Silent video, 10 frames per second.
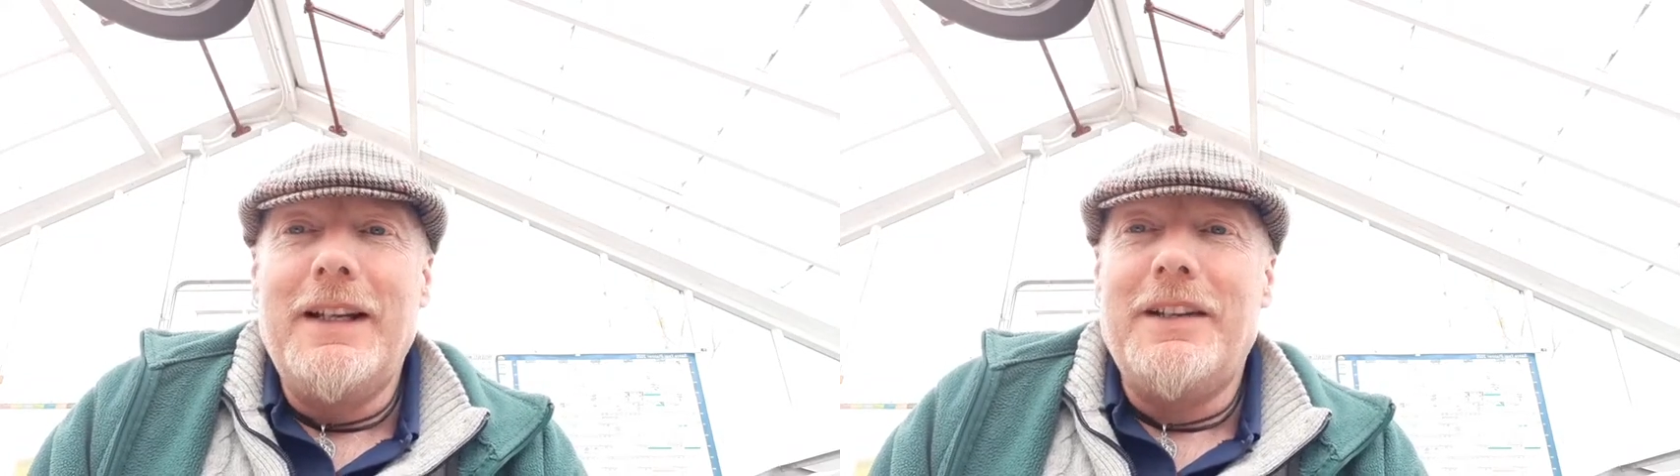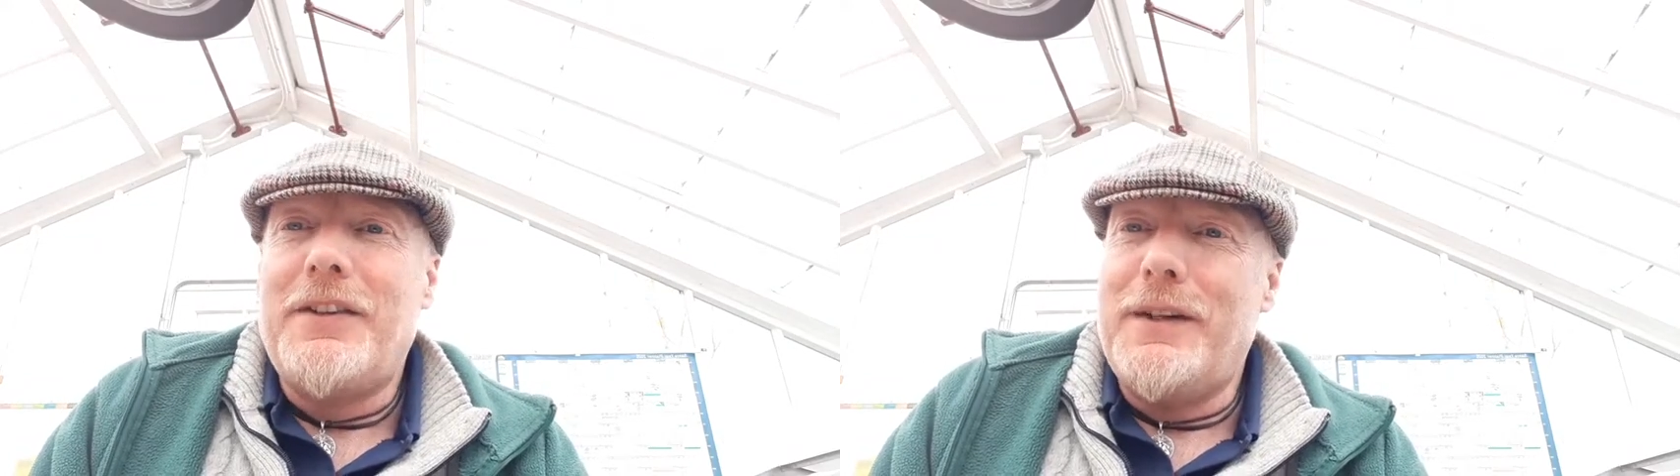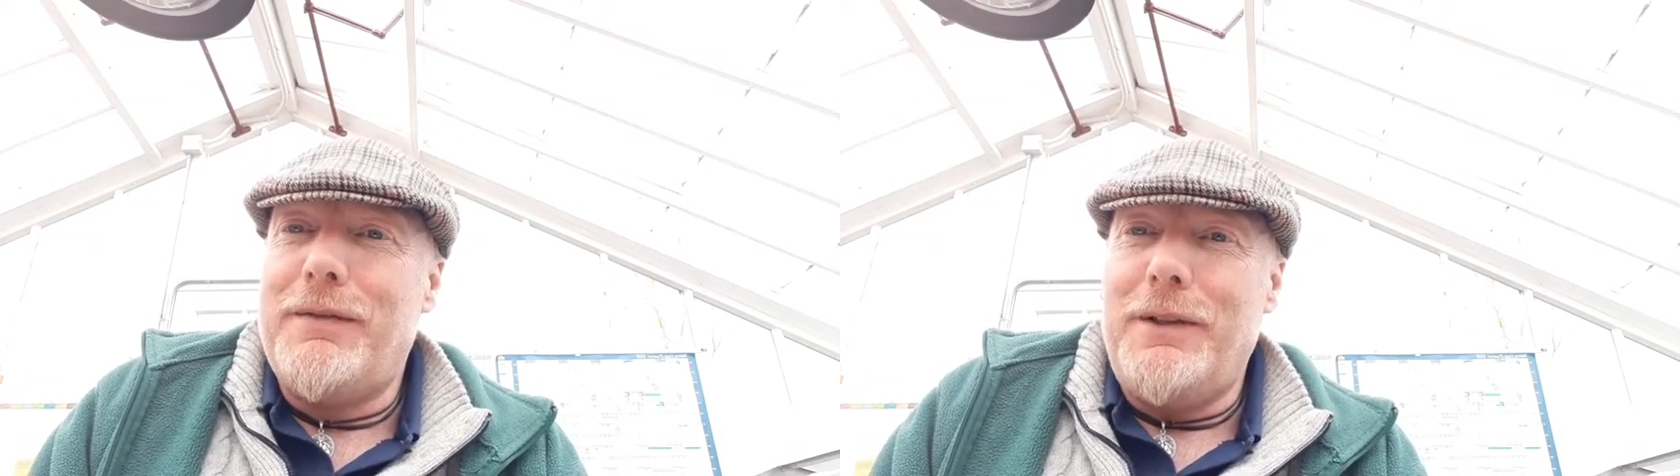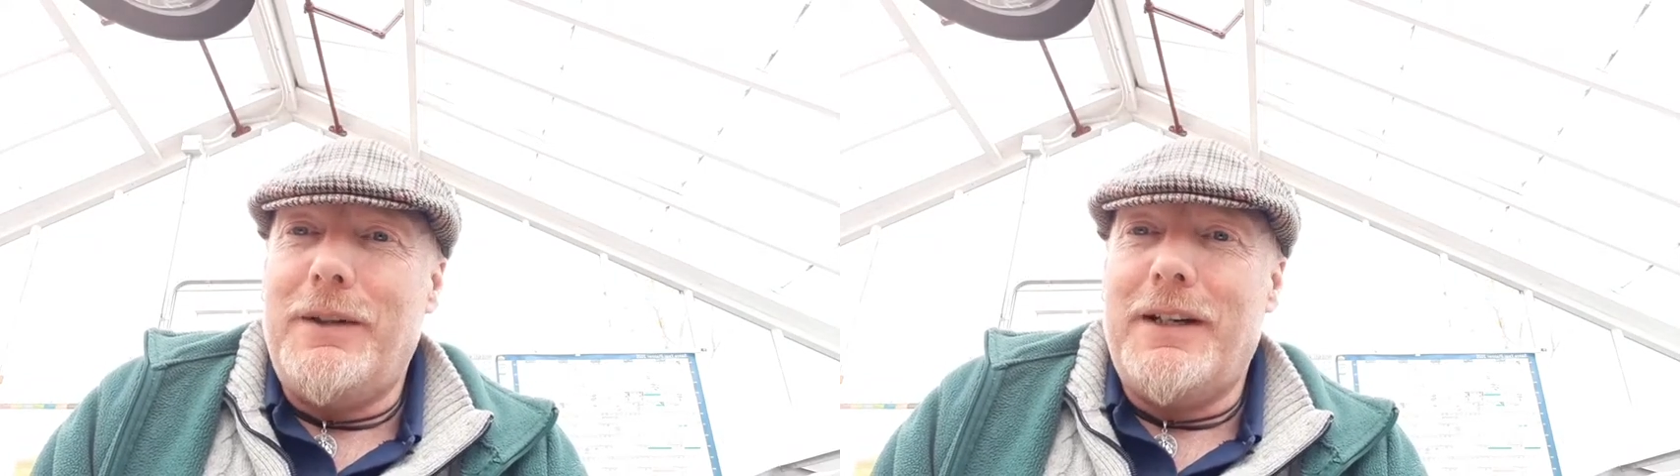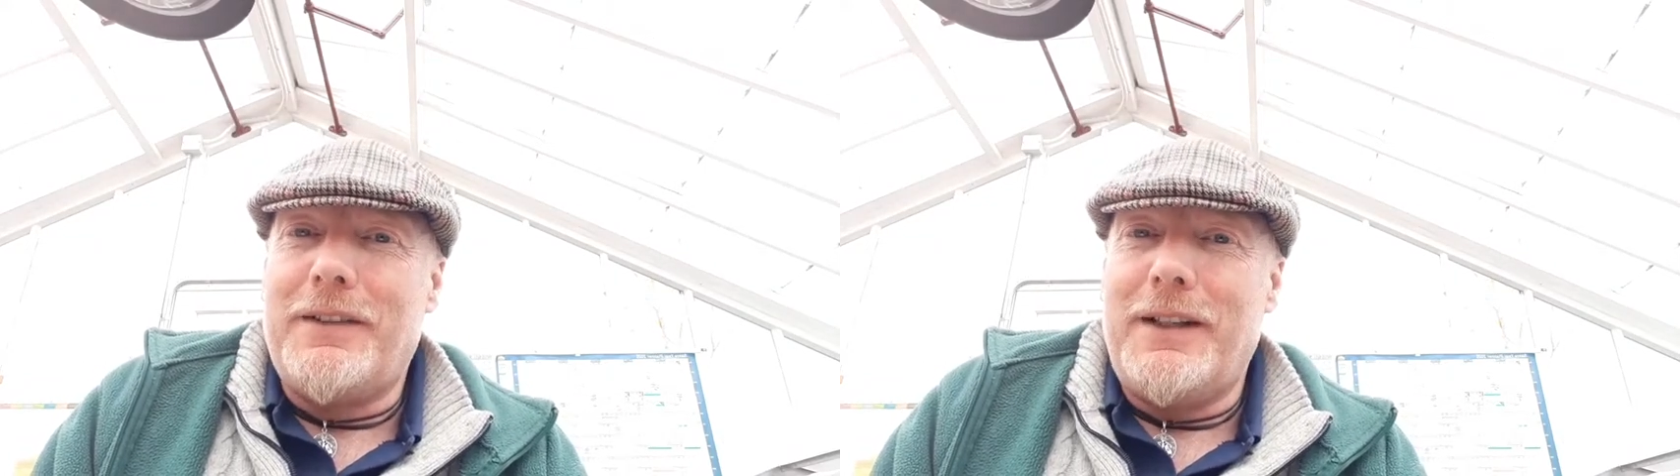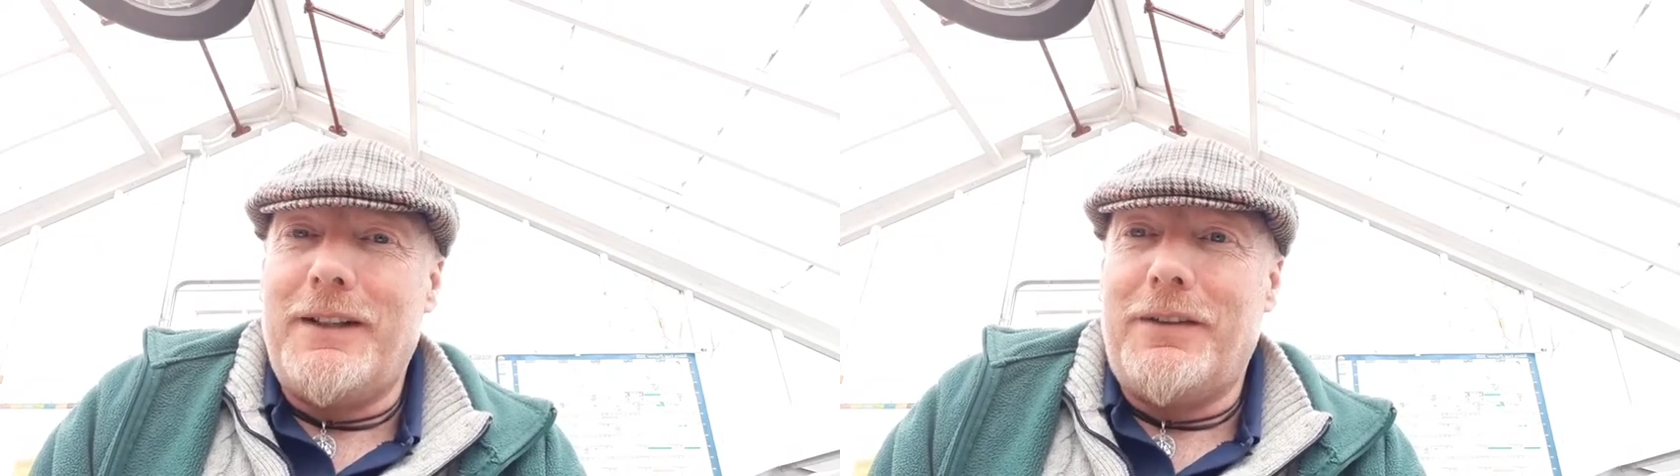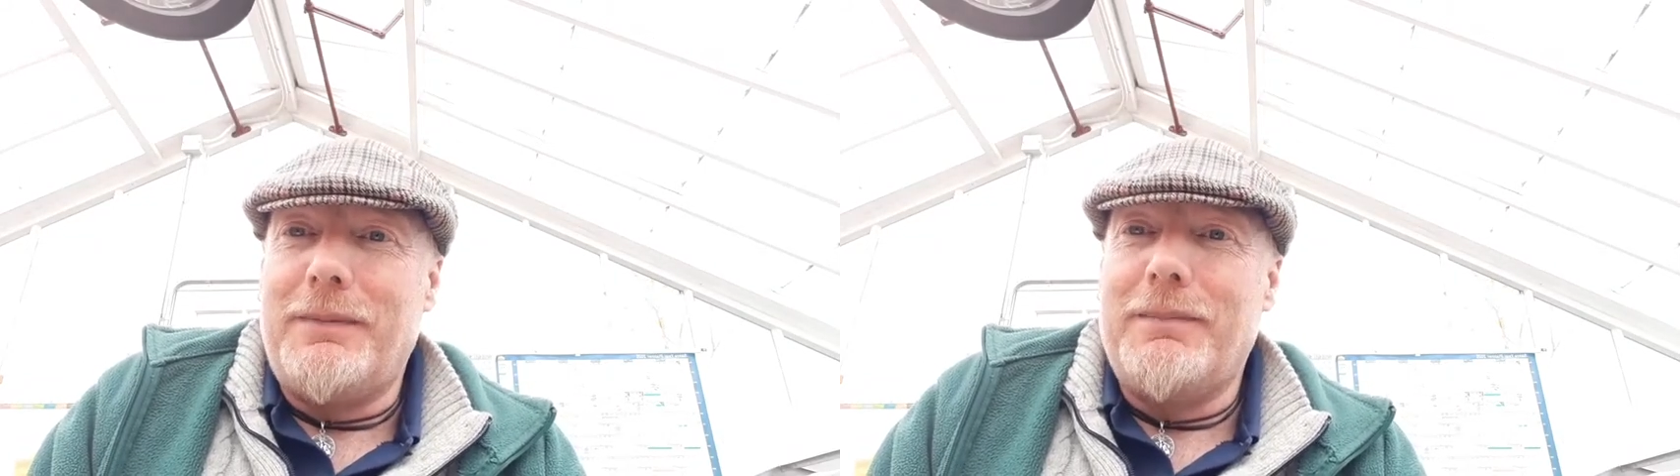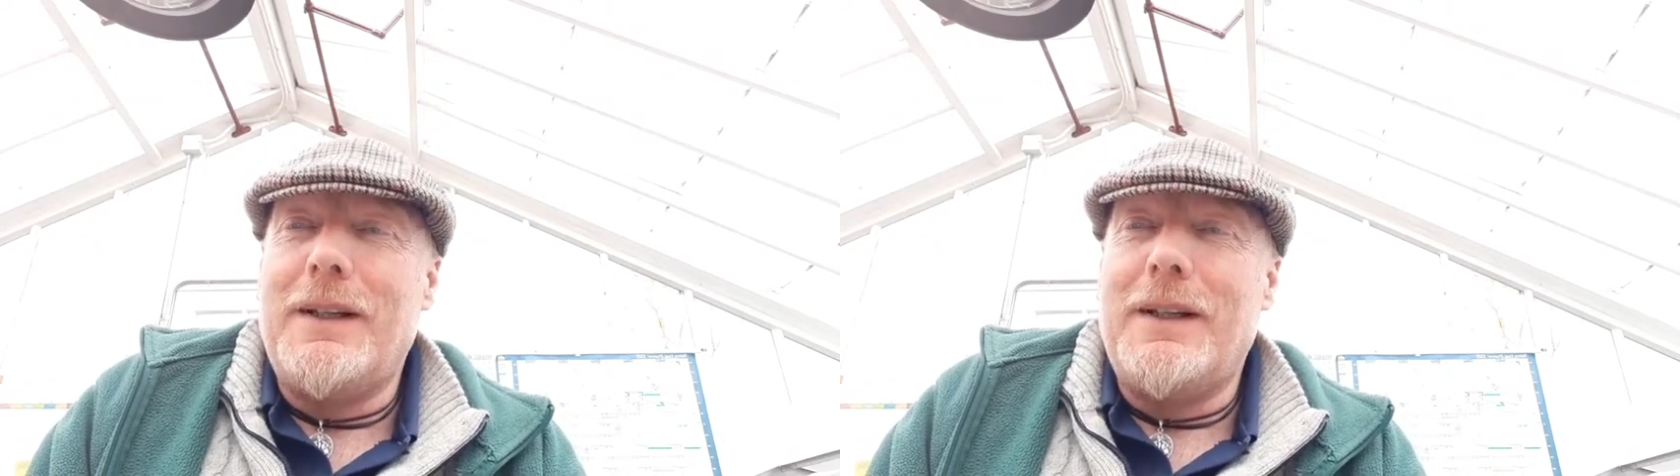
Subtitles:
and take a few cuttings.